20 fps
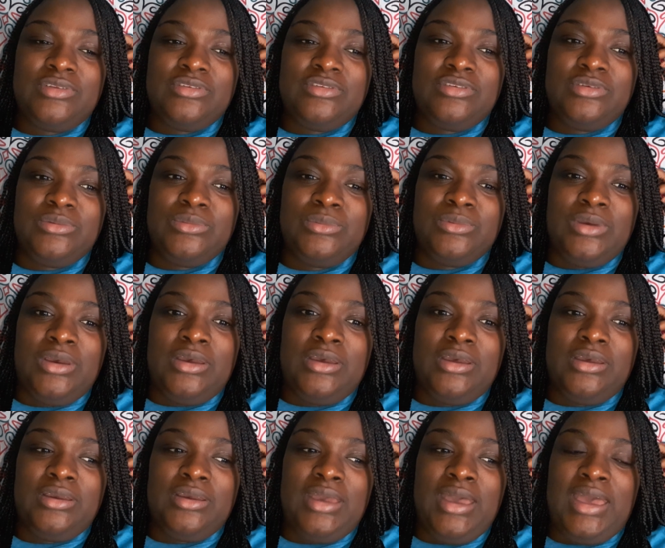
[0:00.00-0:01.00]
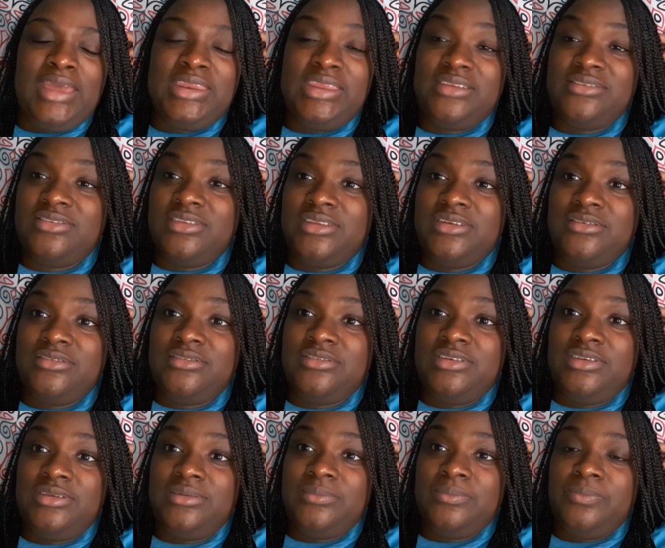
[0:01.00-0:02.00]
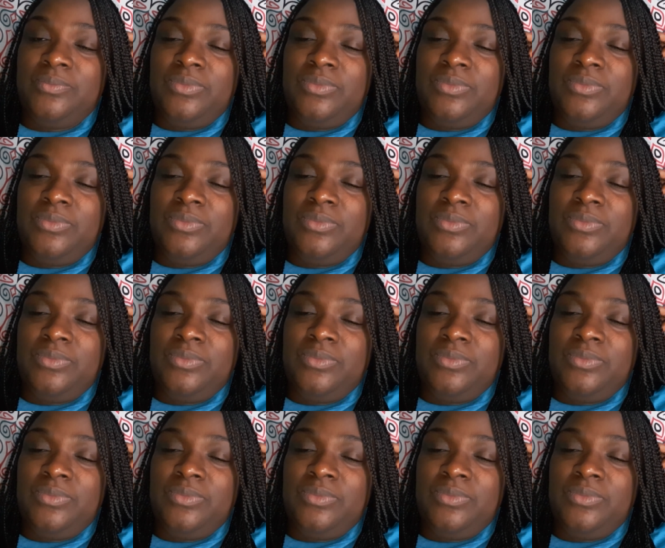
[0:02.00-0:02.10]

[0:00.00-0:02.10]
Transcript: to goddess energy.